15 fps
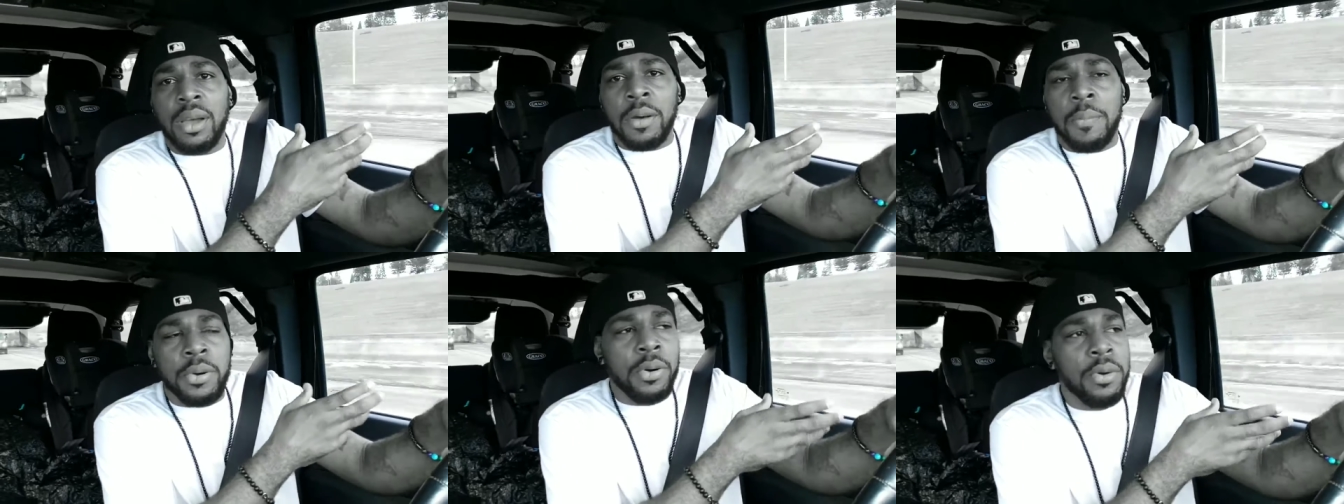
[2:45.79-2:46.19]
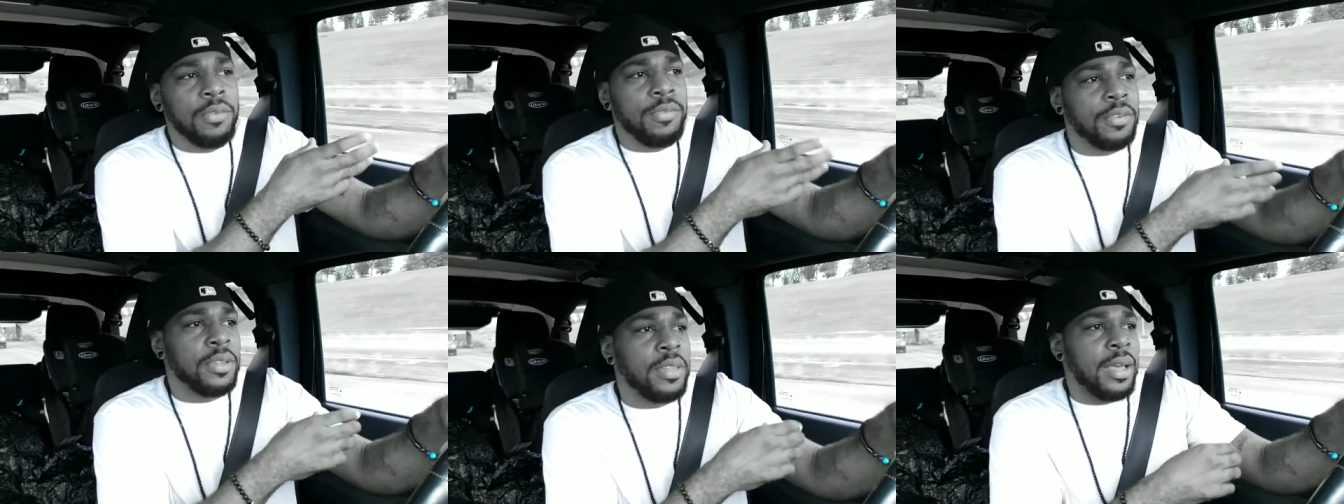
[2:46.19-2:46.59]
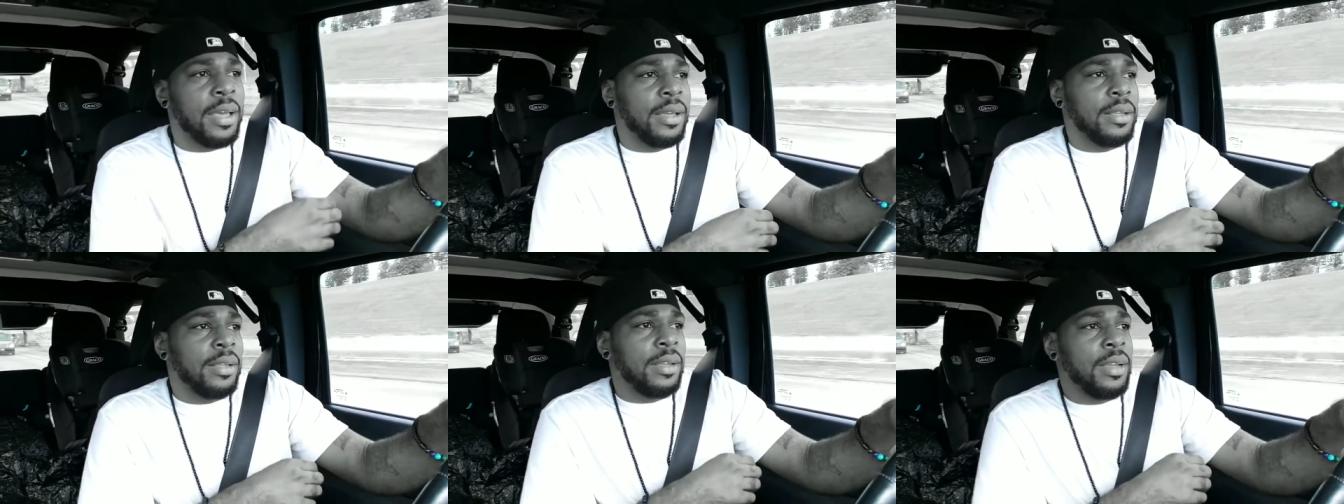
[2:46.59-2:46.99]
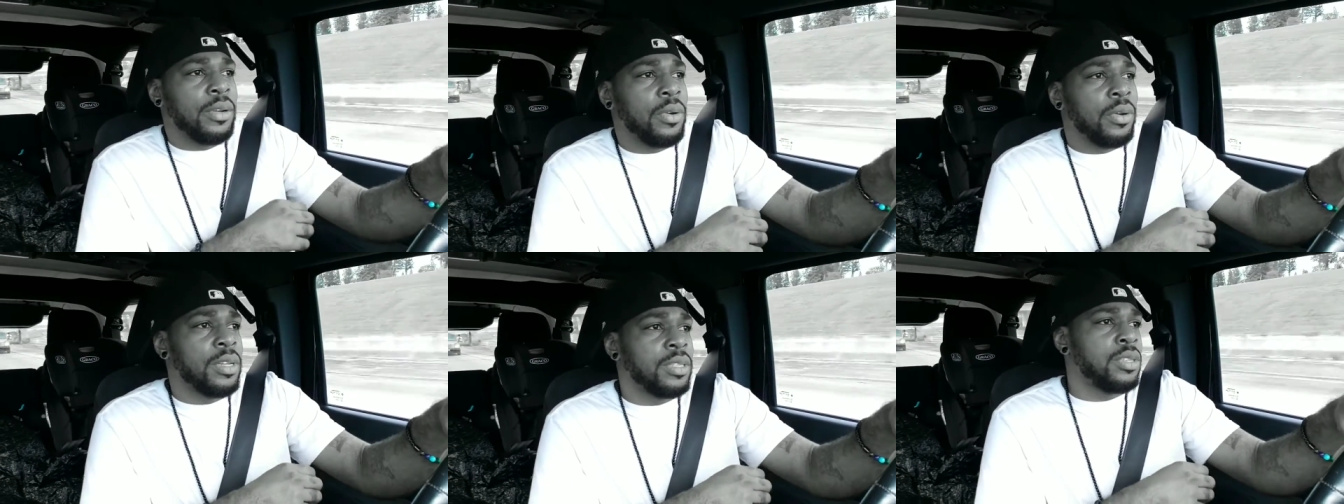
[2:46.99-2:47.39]
approve for that,
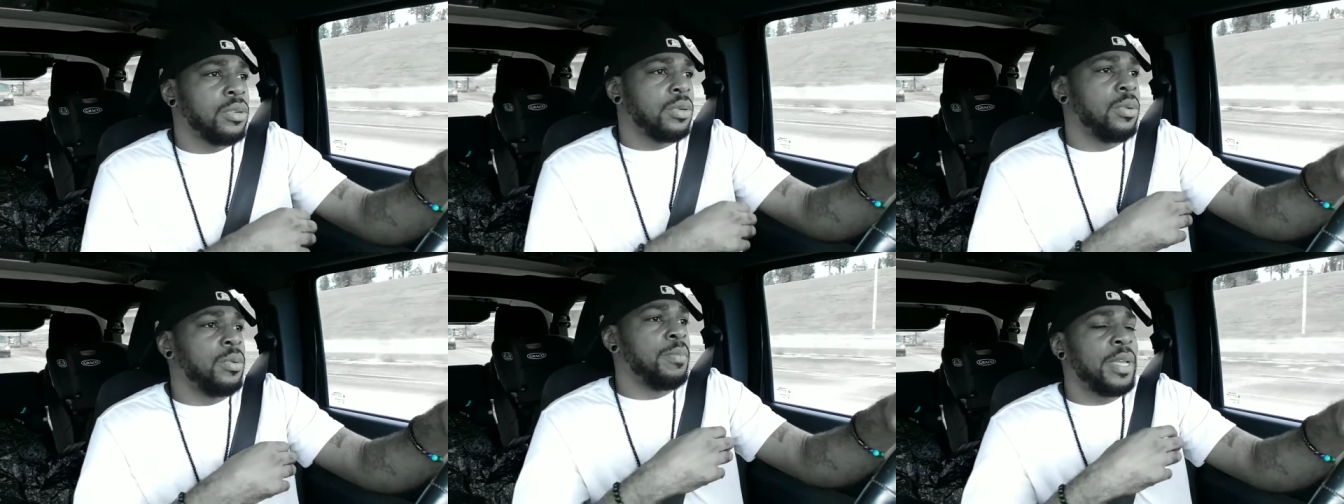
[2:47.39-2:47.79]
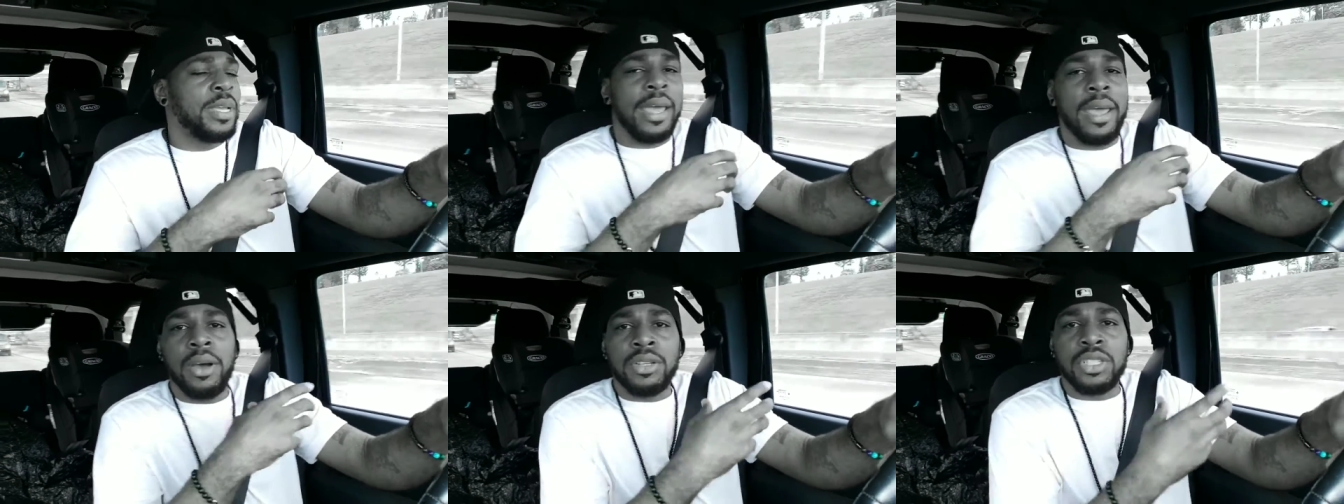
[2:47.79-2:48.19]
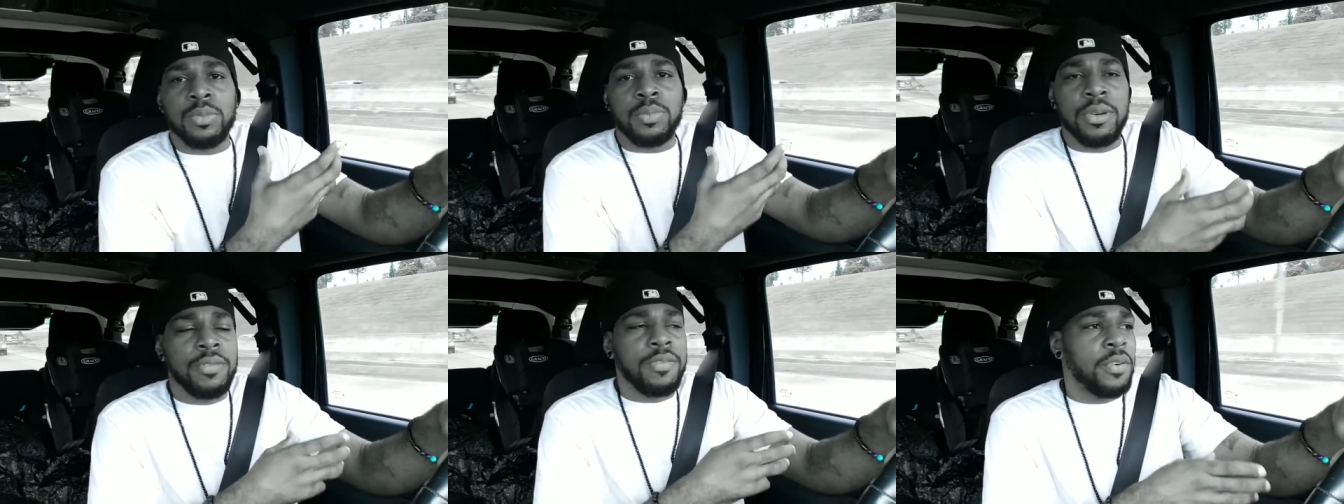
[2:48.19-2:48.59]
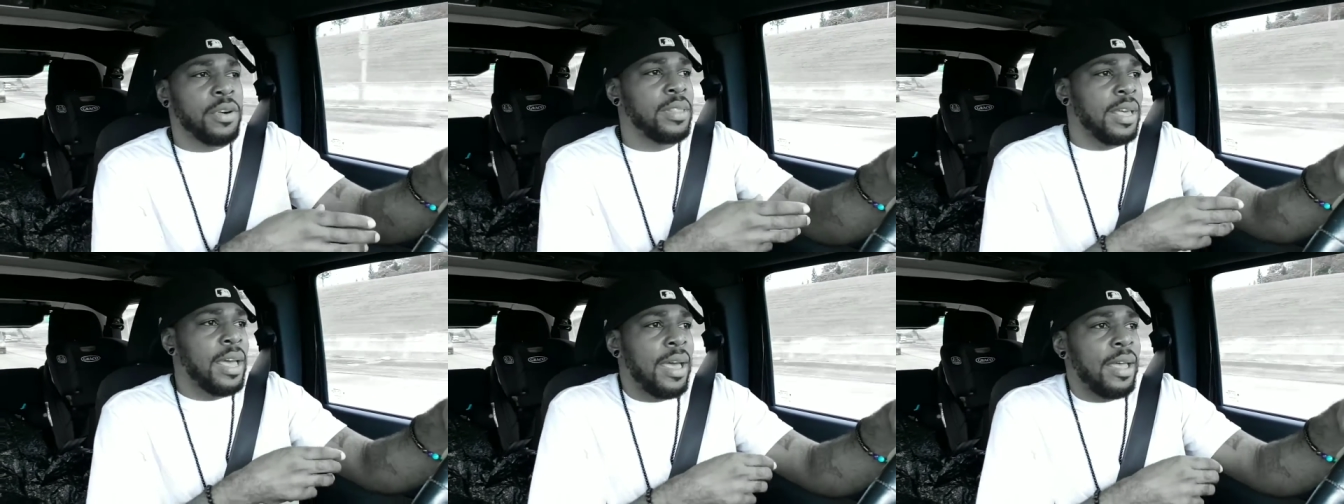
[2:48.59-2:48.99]
in order to be eligible
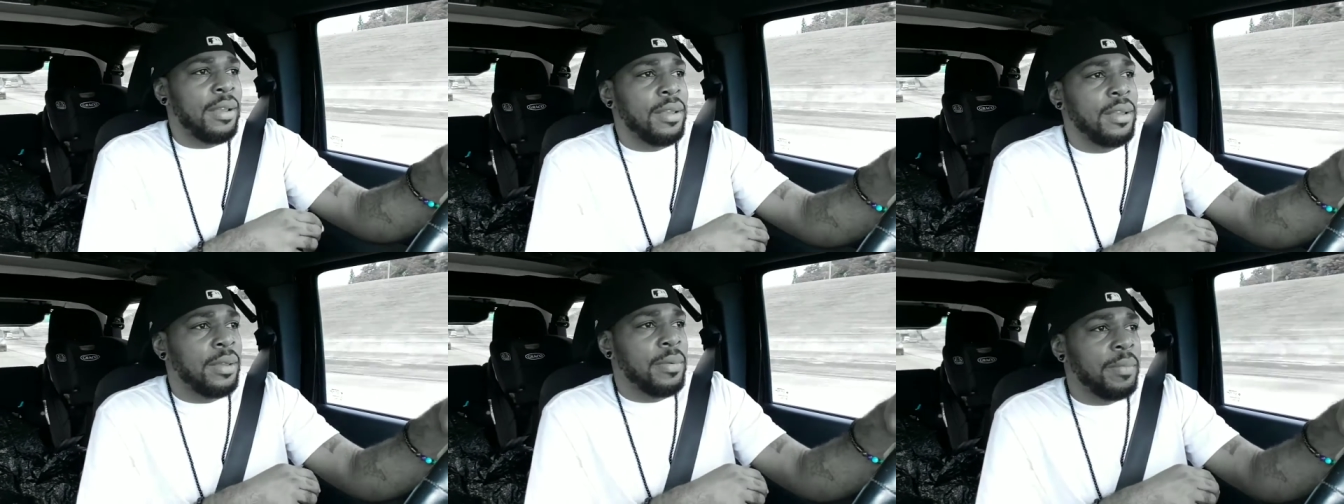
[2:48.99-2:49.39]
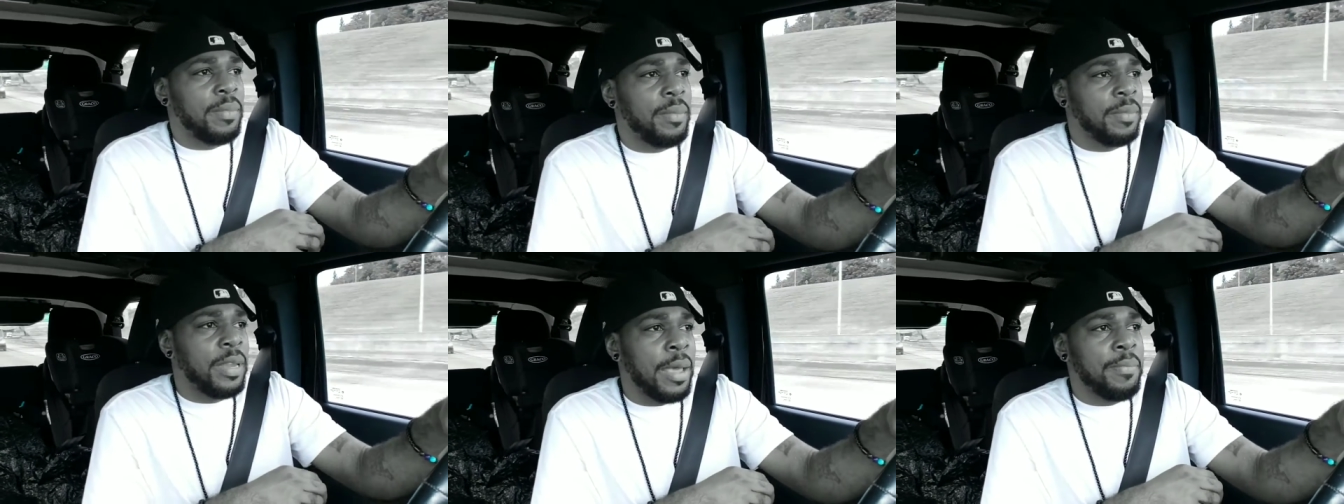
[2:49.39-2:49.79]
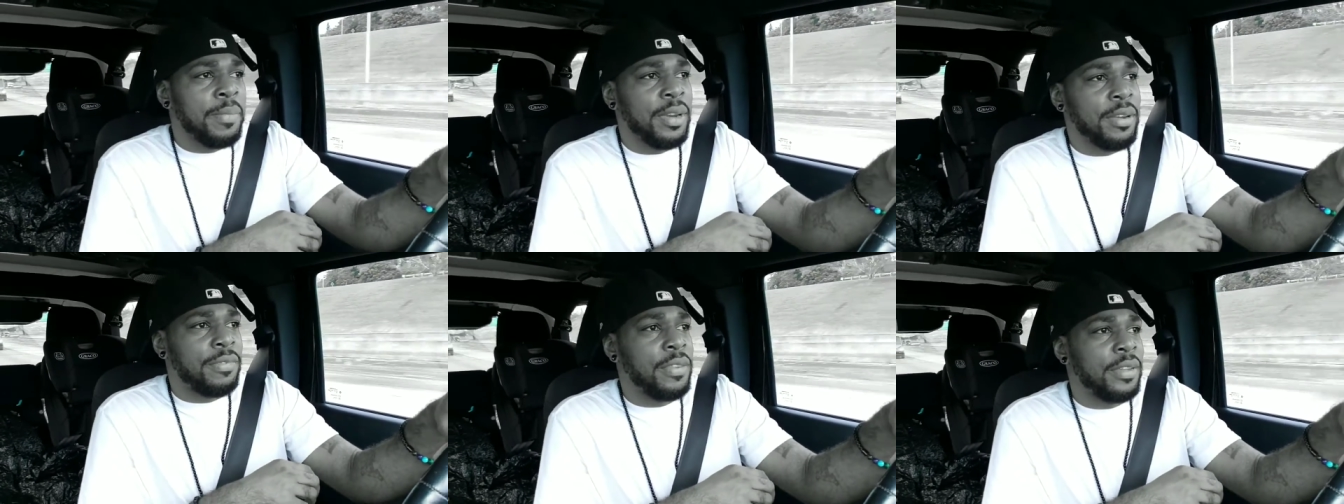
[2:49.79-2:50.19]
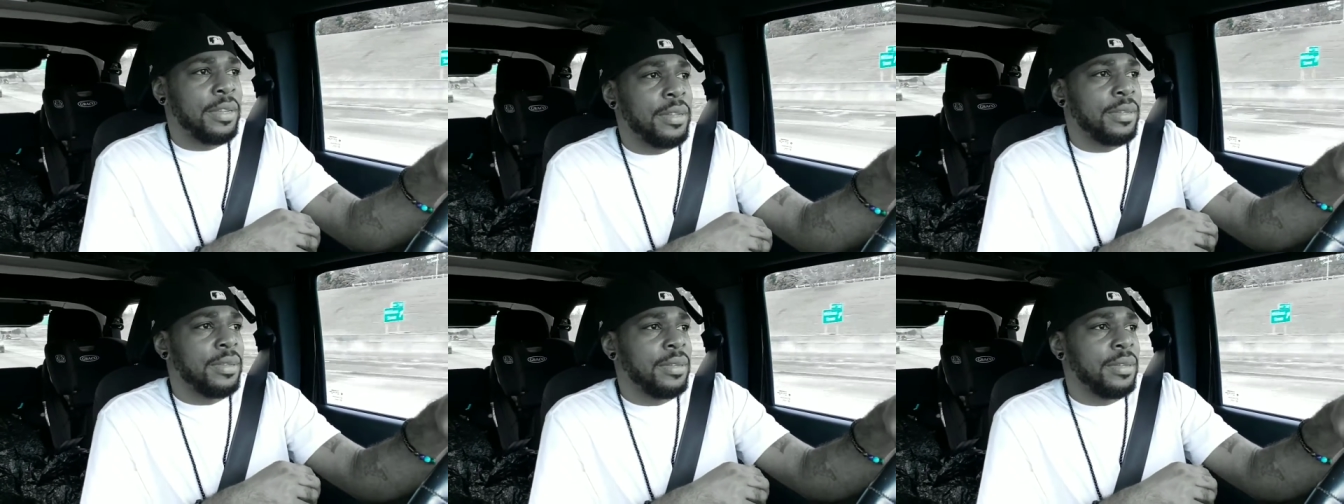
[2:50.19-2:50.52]
for that benefit.